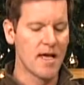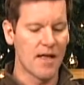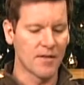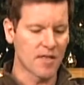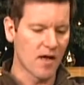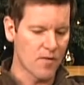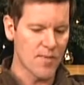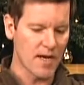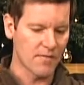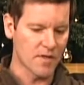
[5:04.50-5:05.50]
And there's other
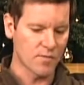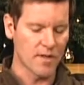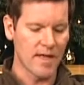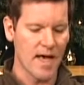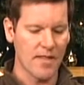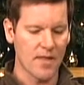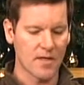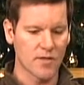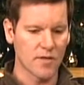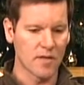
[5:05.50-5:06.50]
benefits with that
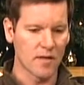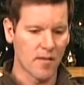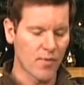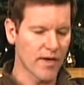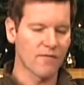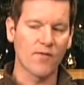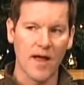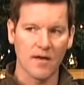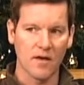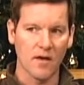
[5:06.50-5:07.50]
that you can uh, bring a
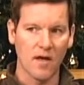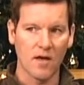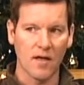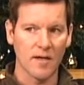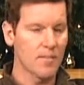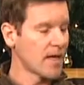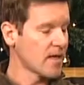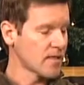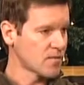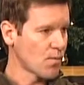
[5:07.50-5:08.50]
friend on non-holiday
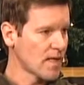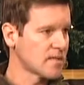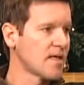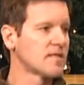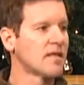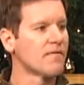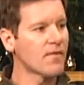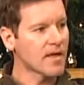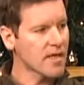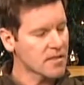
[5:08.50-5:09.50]
Mondays and Wednesdays, and that
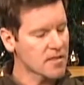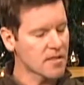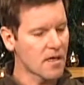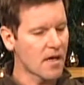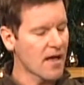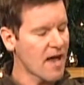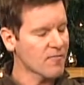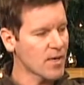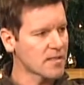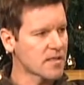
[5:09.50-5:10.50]
friend gets a uh,
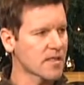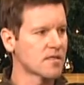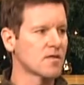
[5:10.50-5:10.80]
half-price ticket.